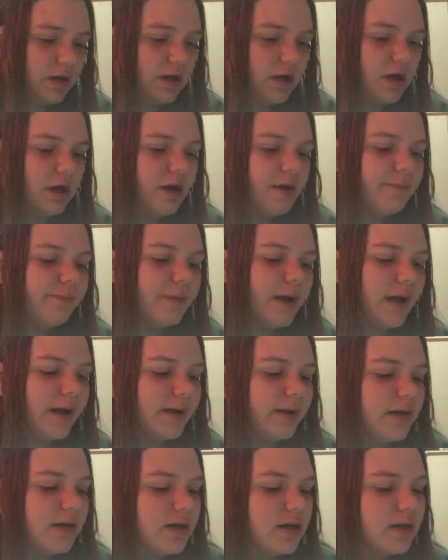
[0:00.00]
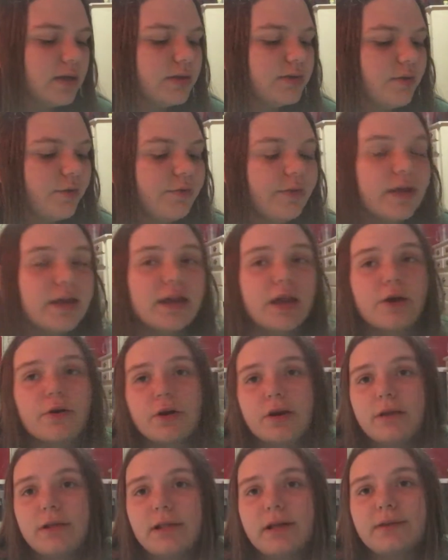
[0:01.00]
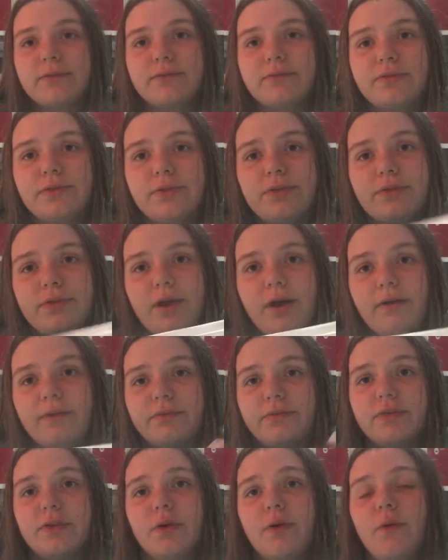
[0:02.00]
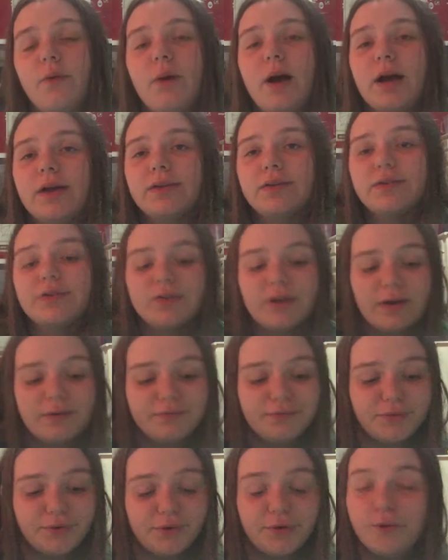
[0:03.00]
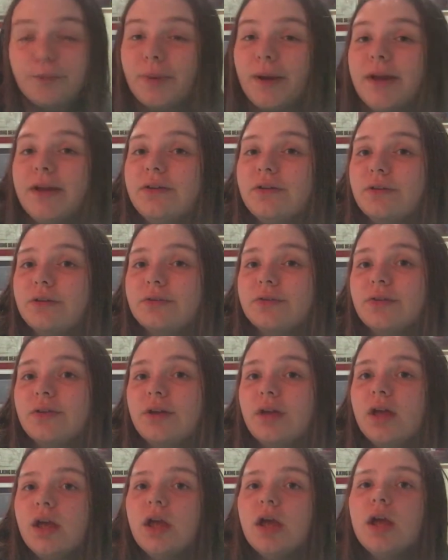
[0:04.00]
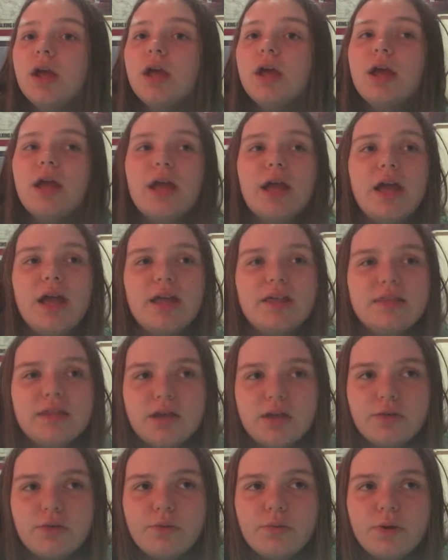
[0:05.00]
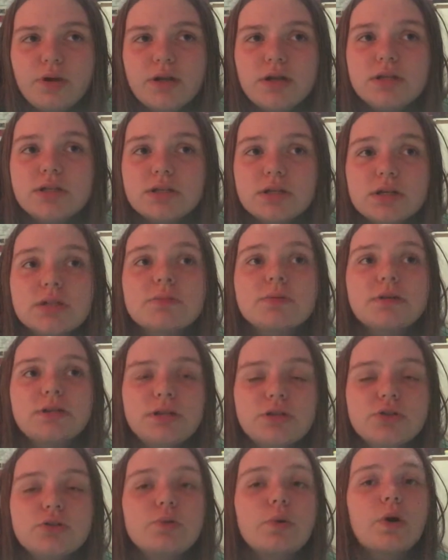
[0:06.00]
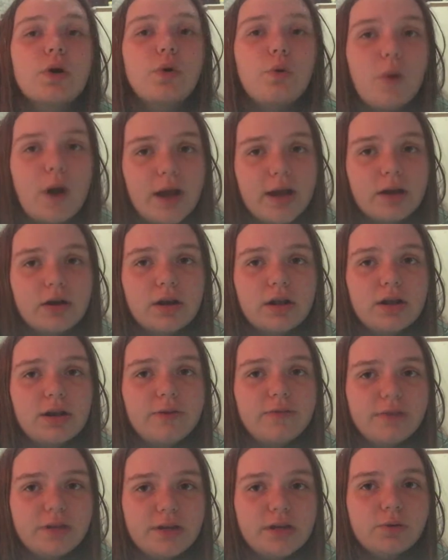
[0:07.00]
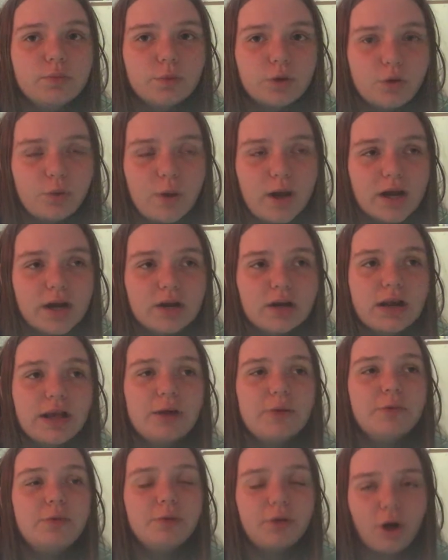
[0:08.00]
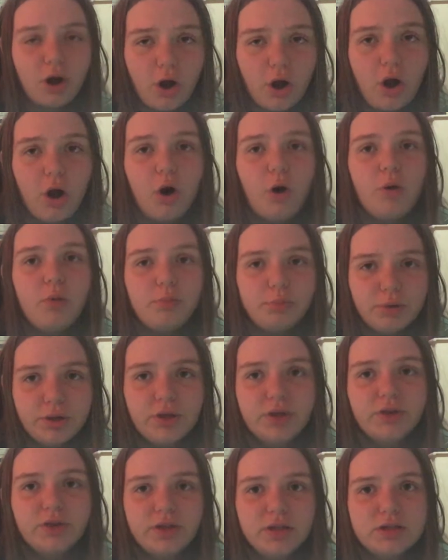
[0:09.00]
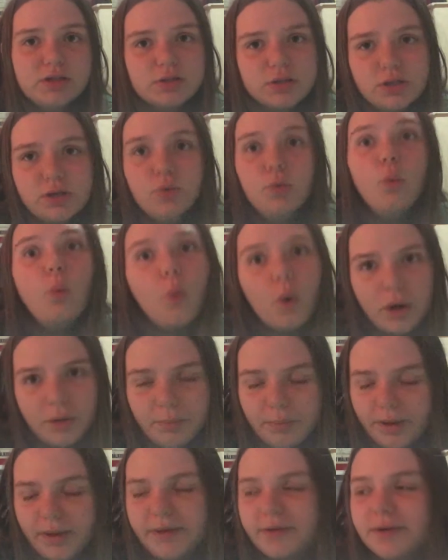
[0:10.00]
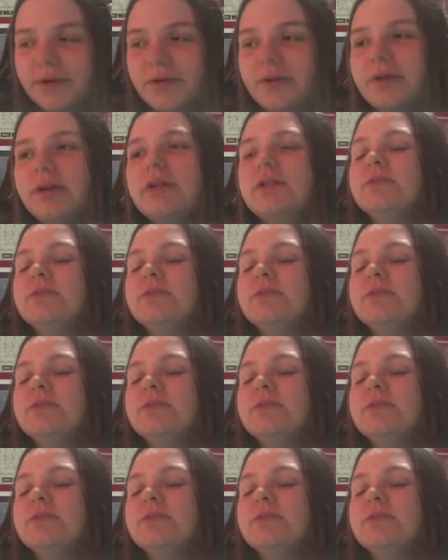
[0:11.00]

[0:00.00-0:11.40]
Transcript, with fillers: Um, I don't like carrying a lot of stuff, so I just have two binders. And the other one is because my teacher required it. If they didn't require it, I would all put this in one binder.